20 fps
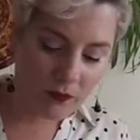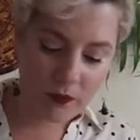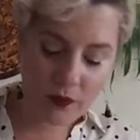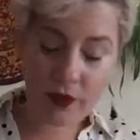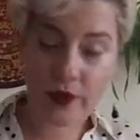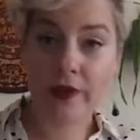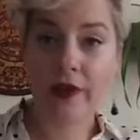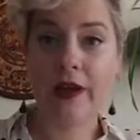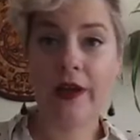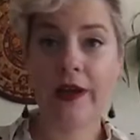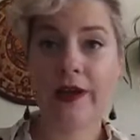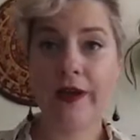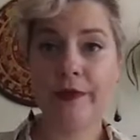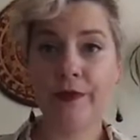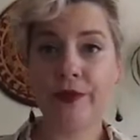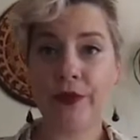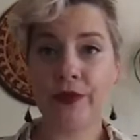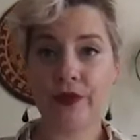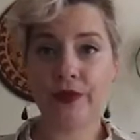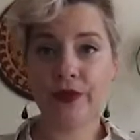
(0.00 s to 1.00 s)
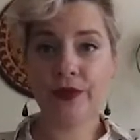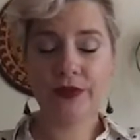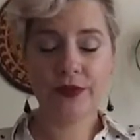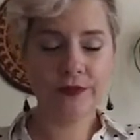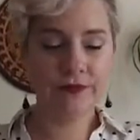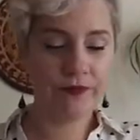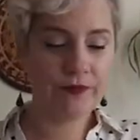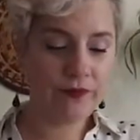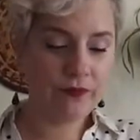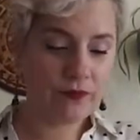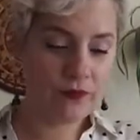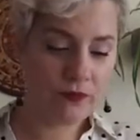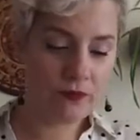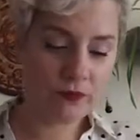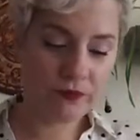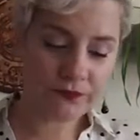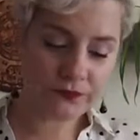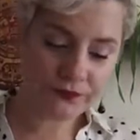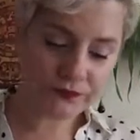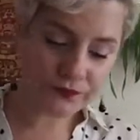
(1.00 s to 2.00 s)
We're not computers.
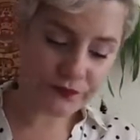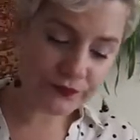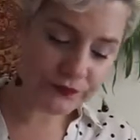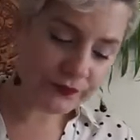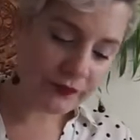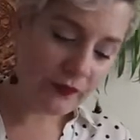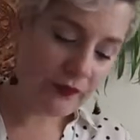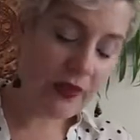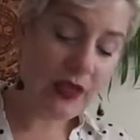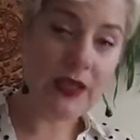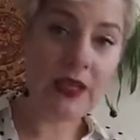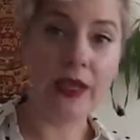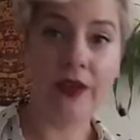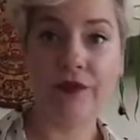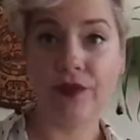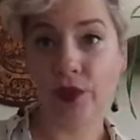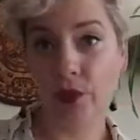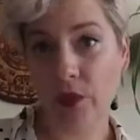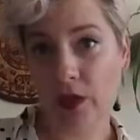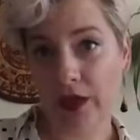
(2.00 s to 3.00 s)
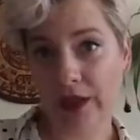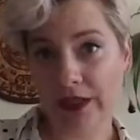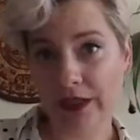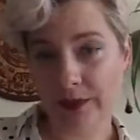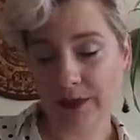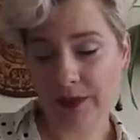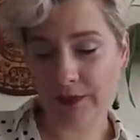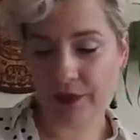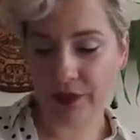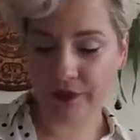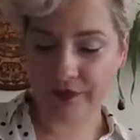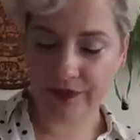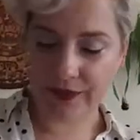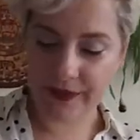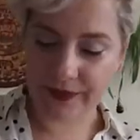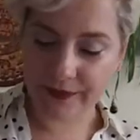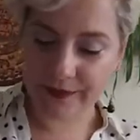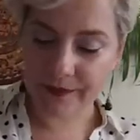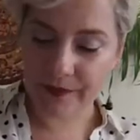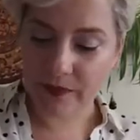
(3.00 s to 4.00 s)
If you want it to be
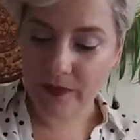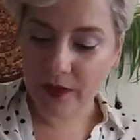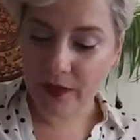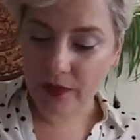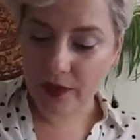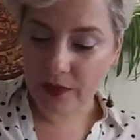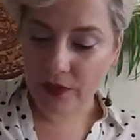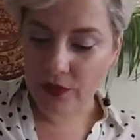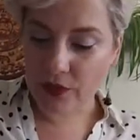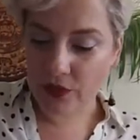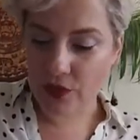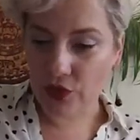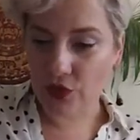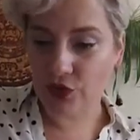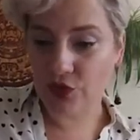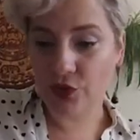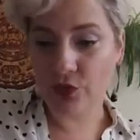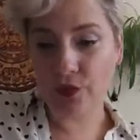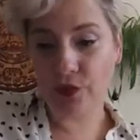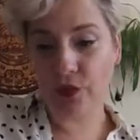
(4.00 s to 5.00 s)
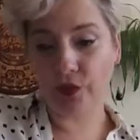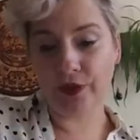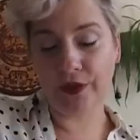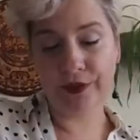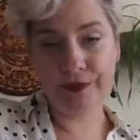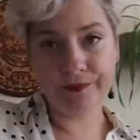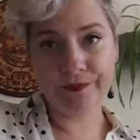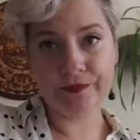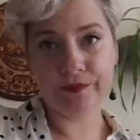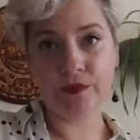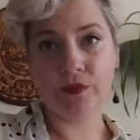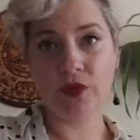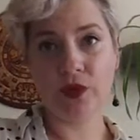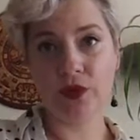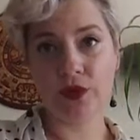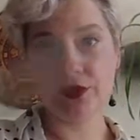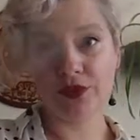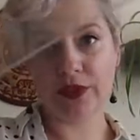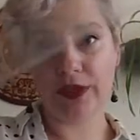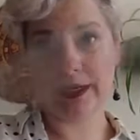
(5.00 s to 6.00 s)
perfect, you can use your ruler
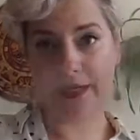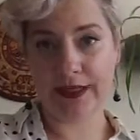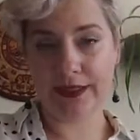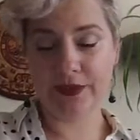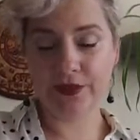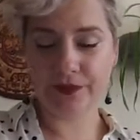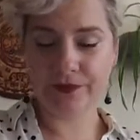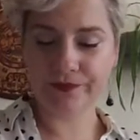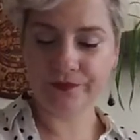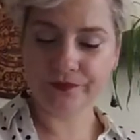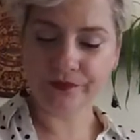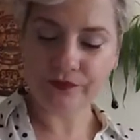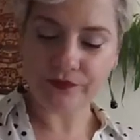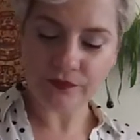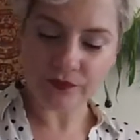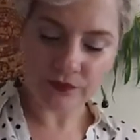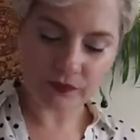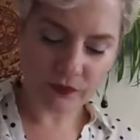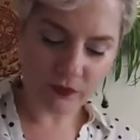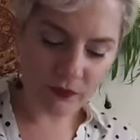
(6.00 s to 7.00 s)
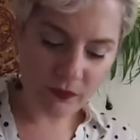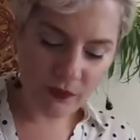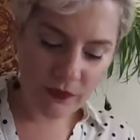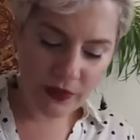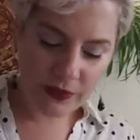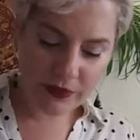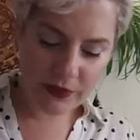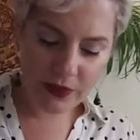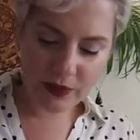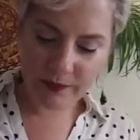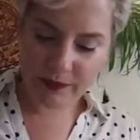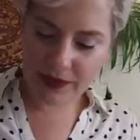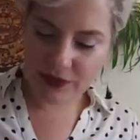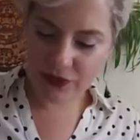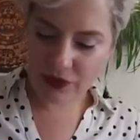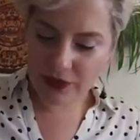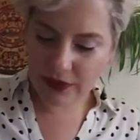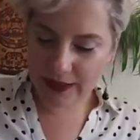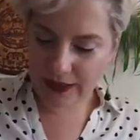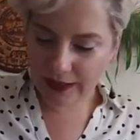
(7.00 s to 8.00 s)
or straight edge to
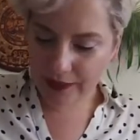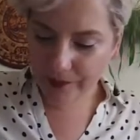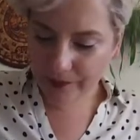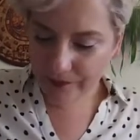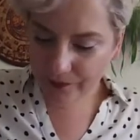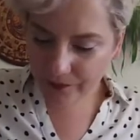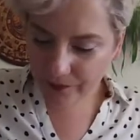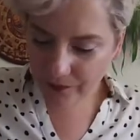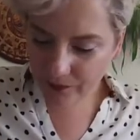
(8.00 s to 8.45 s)
measure it out.